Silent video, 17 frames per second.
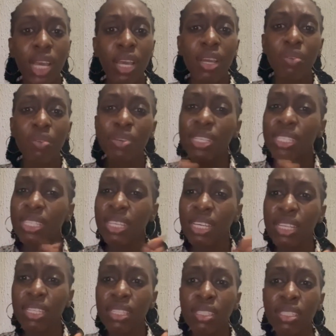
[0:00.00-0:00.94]

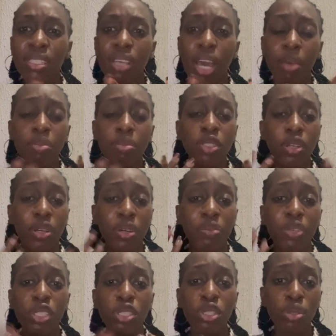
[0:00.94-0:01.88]

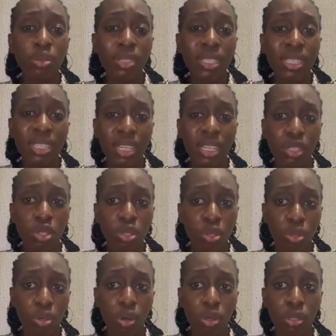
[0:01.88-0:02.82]
reduced skin
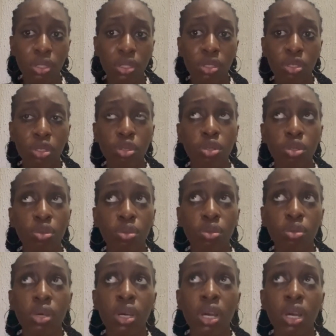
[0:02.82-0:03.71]
sugar due to